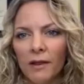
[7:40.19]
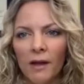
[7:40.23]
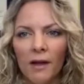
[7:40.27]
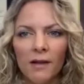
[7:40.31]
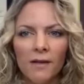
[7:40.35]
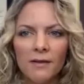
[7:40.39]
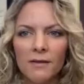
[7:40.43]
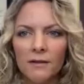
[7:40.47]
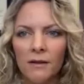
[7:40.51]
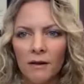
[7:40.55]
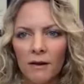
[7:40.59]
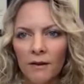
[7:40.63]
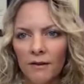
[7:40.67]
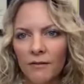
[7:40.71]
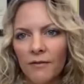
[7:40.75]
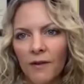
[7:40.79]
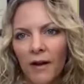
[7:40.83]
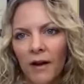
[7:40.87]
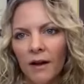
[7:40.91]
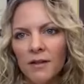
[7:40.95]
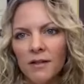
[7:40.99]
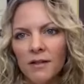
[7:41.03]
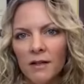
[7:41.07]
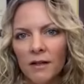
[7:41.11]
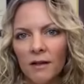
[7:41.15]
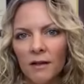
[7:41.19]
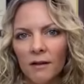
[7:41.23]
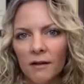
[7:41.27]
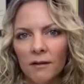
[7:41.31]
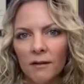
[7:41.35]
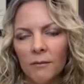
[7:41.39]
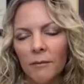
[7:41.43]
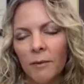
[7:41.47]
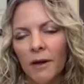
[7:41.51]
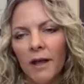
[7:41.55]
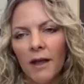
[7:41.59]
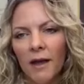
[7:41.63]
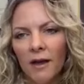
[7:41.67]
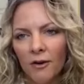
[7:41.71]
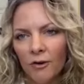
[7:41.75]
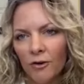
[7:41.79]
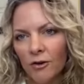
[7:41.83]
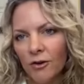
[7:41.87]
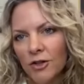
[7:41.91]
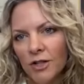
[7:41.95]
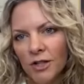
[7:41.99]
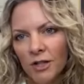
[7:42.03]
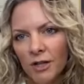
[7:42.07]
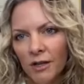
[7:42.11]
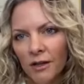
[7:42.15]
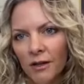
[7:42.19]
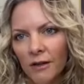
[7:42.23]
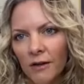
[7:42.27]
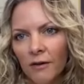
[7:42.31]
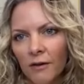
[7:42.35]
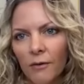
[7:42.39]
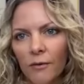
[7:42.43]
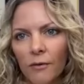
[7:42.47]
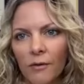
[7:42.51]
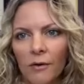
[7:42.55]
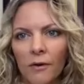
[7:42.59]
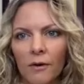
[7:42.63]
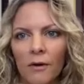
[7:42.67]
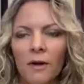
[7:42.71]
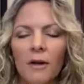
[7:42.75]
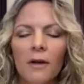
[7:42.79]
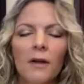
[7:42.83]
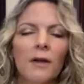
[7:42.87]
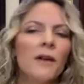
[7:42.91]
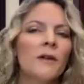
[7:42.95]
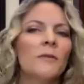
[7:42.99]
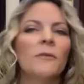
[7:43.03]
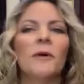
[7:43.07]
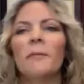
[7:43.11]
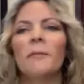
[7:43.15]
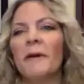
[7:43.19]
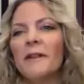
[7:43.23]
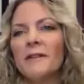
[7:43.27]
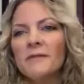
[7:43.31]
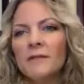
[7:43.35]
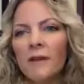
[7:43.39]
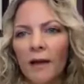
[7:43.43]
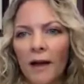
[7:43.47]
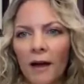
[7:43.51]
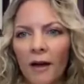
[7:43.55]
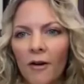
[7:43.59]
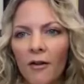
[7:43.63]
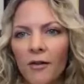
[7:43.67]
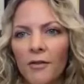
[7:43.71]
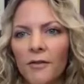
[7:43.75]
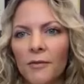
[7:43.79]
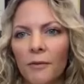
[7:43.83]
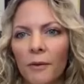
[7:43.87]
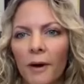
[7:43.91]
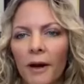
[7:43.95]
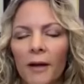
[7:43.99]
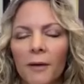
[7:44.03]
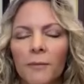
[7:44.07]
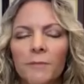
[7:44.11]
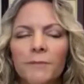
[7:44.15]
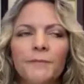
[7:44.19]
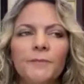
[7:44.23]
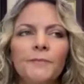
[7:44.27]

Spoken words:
That's not affecting my energy or my mental health, right?